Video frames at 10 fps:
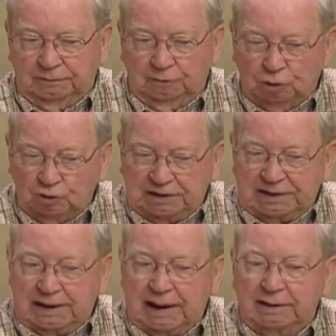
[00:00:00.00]

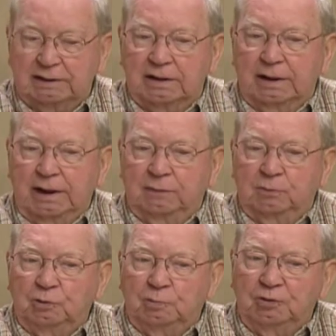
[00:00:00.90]
looking at and
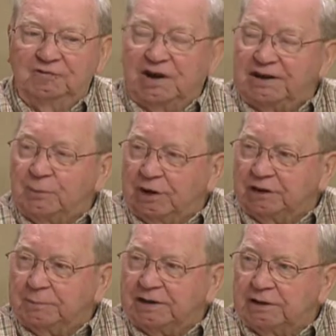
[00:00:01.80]
would provide
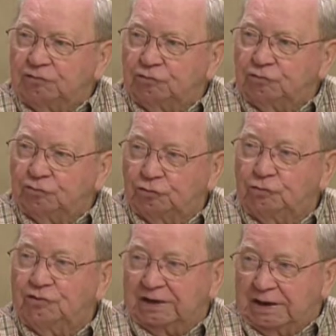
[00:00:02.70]
recommendations to
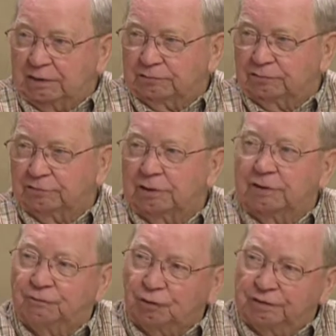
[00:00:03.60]
the council
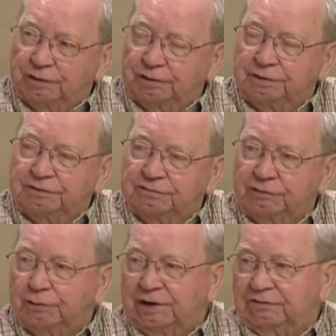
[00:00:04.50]
for their
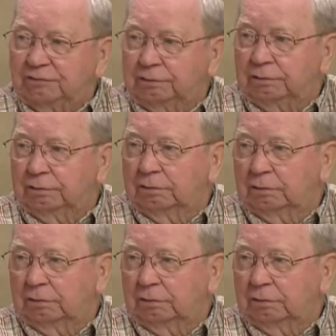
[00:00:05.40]
consideration. Okay.